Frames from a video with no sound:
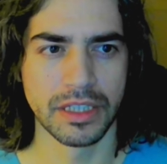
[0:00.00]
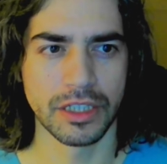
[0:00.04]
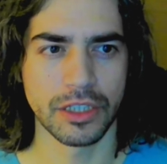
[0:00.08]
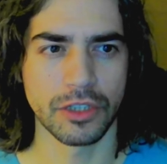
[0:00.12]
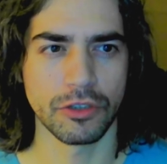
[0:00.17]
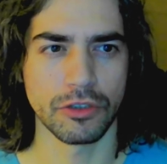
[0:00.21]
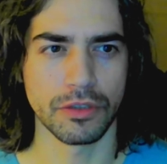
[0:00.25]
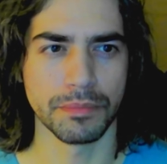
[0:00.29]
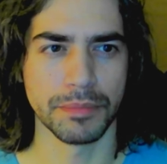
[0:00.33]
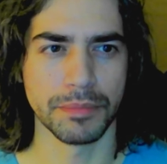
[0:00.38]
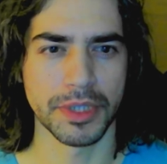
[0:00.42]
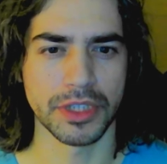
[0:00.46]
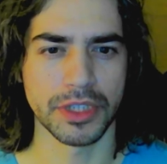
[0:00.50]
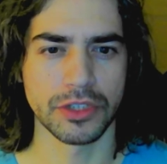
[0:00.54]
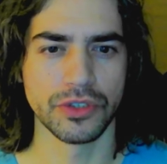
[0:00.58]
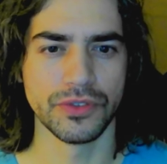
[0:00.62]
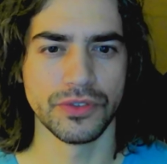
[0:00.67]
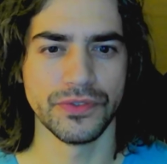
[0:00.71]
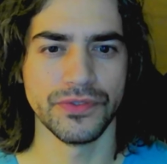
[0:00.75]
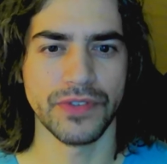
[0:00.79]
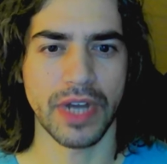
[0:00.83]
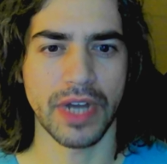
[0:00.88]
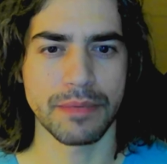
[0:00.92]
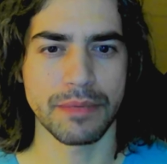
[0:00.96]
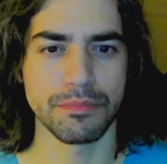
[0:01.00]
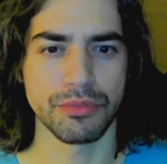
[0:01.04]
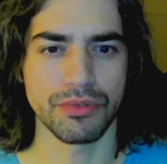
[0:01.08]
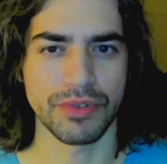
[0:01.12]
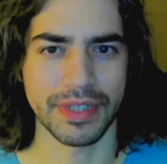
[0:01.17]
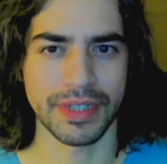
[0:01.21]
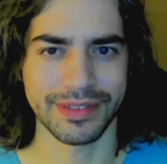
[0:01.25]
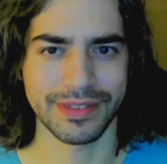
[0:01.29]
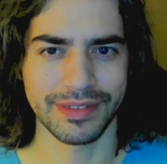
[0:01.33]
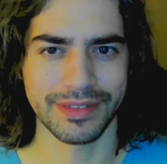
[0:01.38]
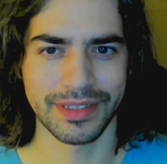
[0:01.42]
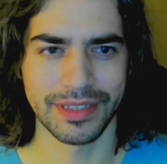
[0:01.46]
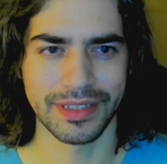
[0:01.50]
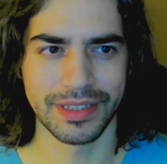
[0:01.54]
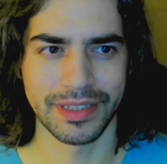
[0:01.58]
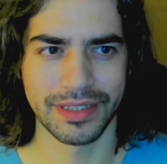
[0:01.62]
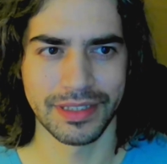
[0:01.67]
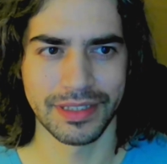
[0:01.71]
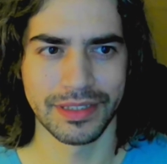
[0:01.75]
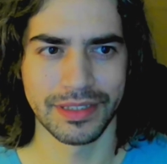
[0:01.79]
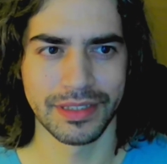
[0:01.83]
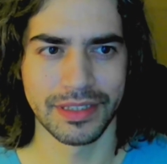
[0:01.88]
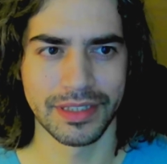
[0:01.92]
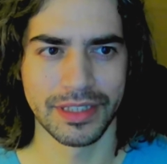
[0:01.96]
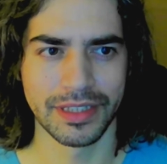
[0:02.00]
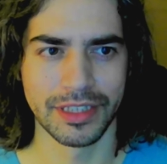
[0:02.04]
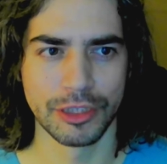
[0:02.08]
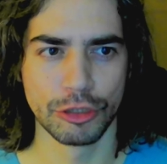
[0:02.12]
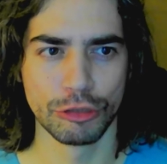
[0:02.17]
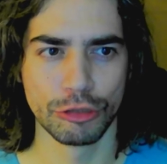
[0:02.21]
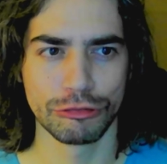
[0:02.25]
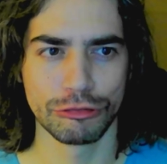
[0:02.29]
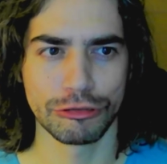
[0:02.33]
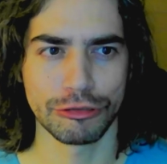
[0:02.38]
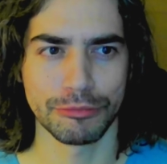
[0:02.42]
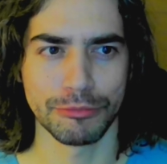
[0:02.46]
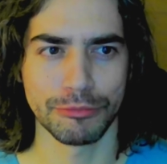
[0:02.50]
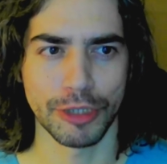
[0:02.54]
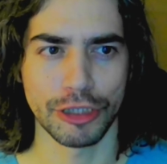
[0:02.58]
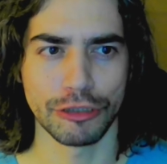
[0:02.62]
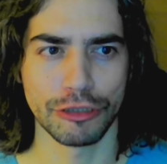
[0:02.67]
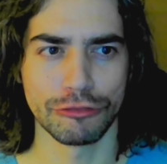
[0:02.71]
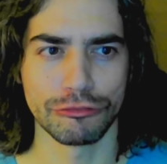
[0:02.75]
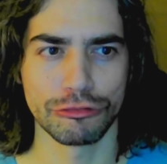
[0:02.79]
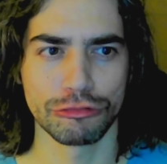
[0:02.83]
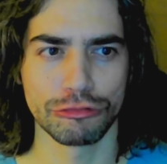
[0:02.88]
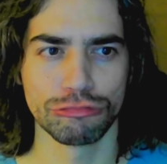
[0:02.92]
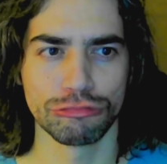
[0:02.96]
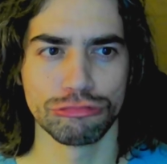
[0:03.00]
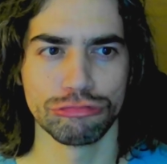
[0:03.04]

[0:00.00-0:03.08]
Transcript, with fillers: or a bit too vibrant. See my lips?